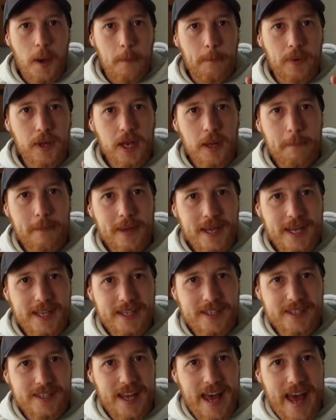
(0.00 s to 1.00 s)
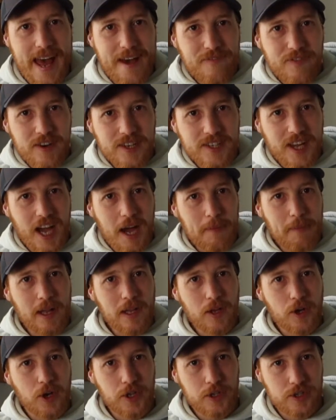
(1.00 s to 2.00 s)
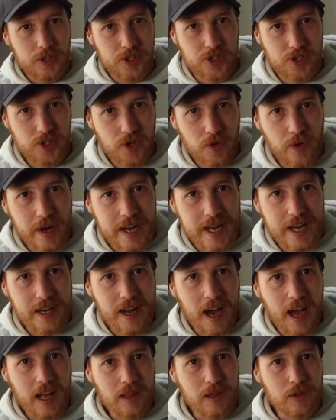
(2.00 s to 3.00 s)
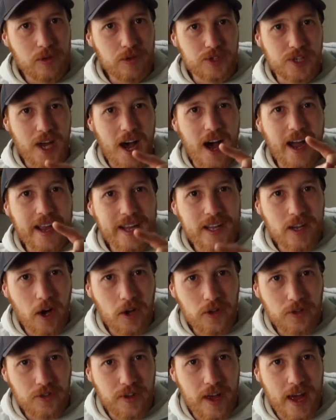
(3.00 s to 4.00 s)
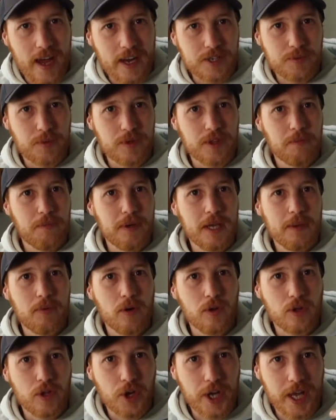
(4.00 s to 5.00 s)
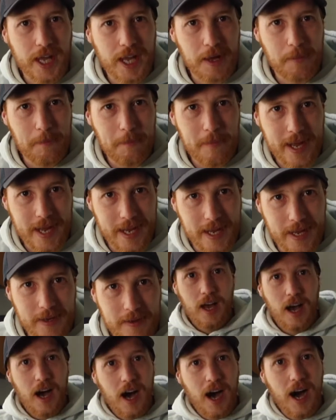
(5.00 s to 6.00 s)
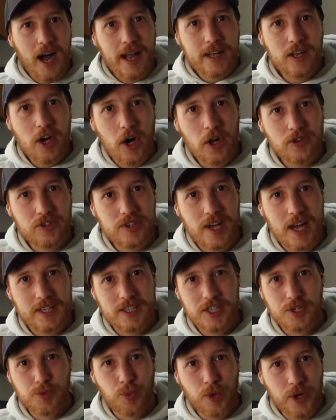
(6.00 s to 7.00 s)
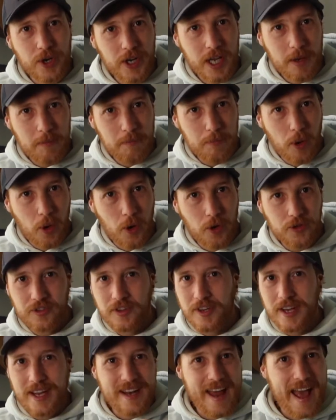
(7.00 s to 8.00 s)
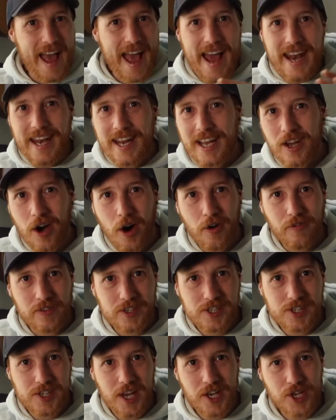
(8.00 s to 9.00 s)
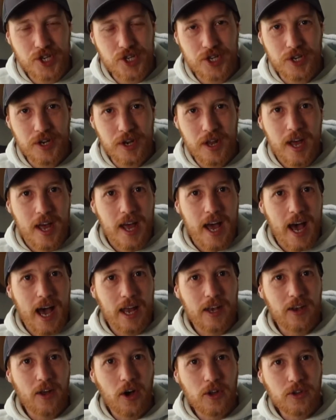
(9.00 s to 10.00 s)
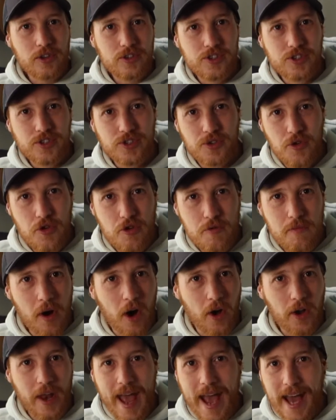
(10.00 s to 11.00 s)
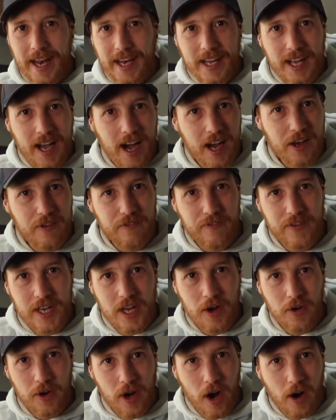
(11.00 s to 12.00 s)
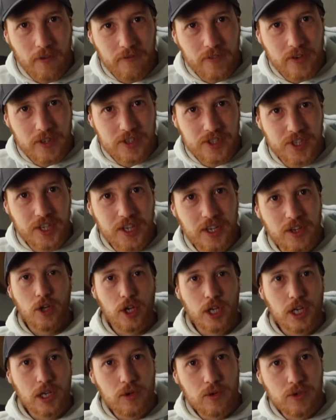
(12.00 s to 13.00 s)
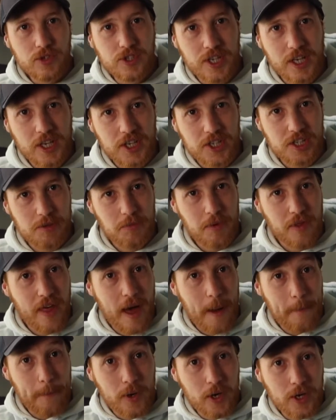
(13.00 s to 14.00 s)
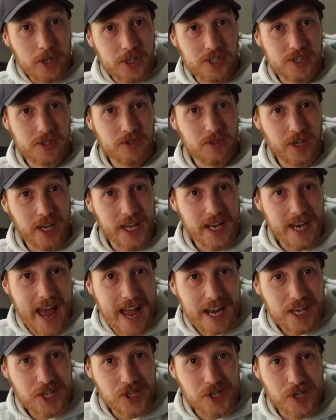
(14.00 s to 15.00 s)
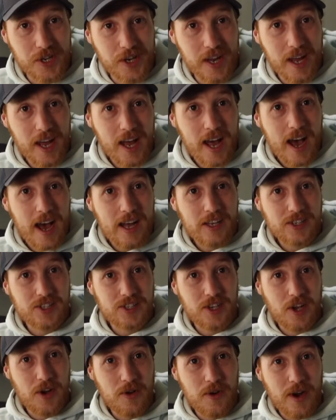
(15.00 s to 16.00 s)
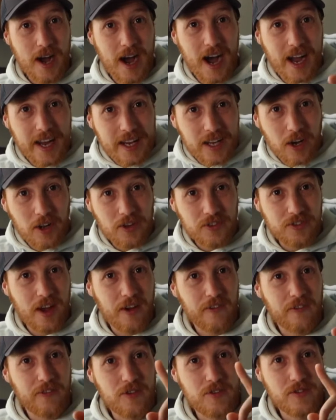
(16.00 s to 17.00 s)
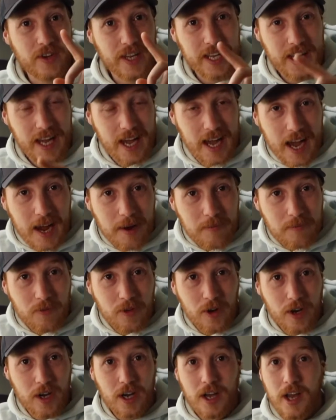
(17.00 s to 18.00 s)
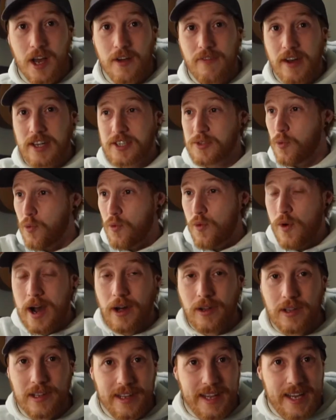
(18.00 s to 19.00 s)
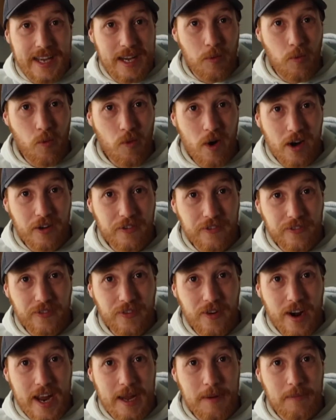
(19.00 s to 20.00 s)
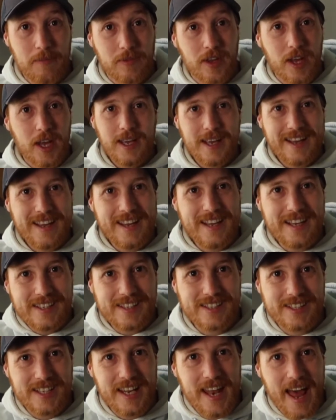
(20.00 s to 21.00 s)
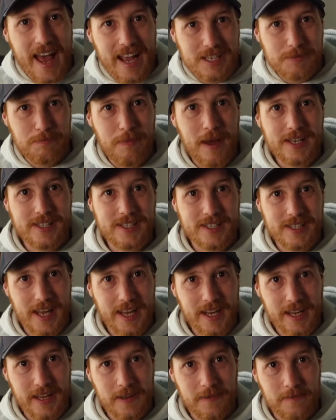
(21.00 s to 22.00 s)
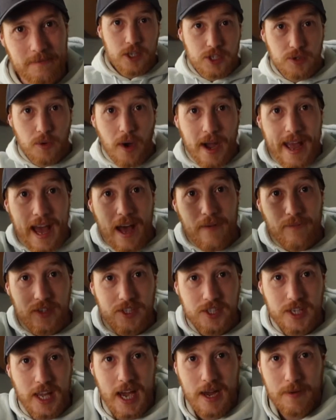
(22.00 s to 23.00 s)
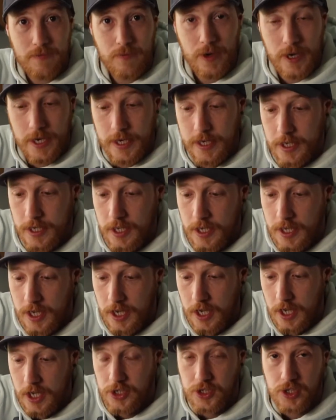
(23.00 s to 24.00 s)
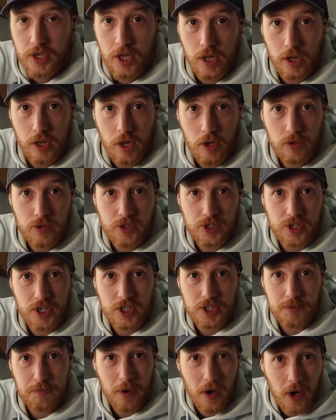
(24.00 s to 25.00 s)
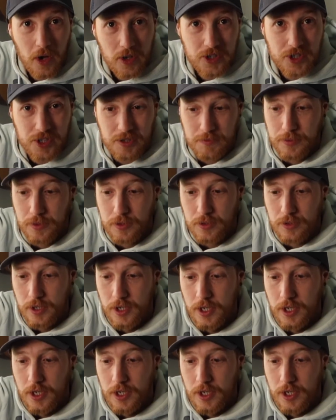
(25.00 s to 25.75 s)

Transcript: but it means every time I look at the screen, I lose eye contact with the people looking at me. Eye contact is really important in any conversation, and on Zoom, on any kind of video conferencing, you're losing some of that personal connection, and so eye contact through the camera that's well lit and well framed is the next best thing. So I have this camera as close as possible